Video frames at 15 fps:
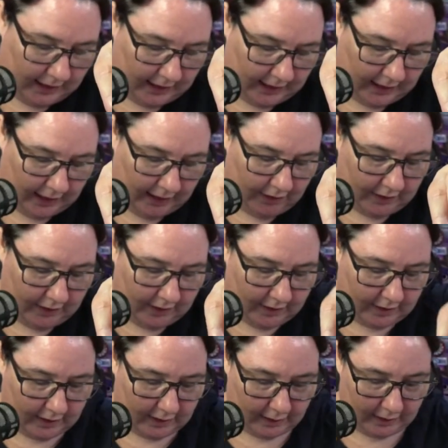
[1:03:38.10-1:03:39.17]
Even just
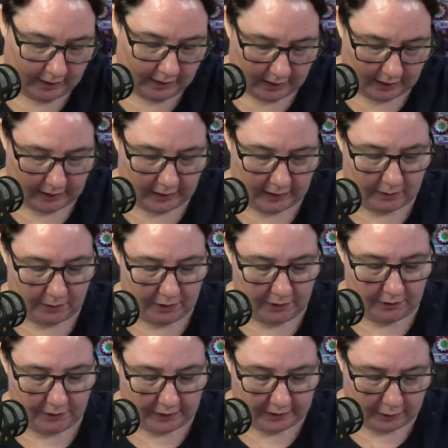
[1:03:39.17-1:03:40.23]
I wonder
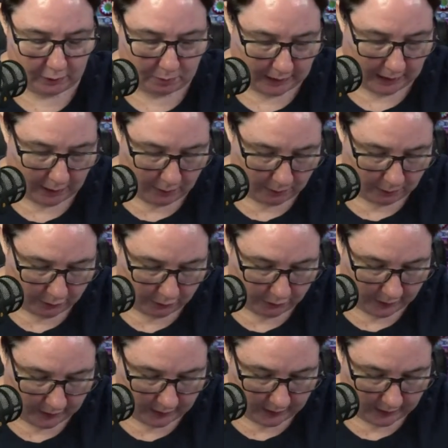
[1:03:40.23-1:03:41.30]
if a little black one will
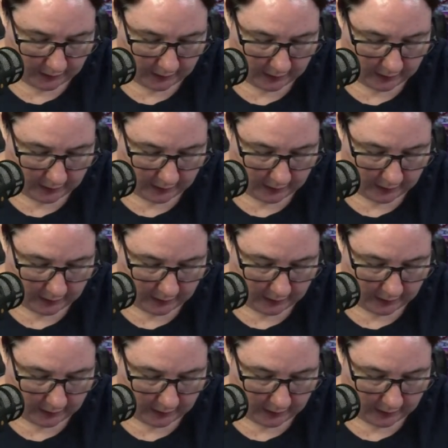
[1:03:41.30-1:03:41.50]
fit in there.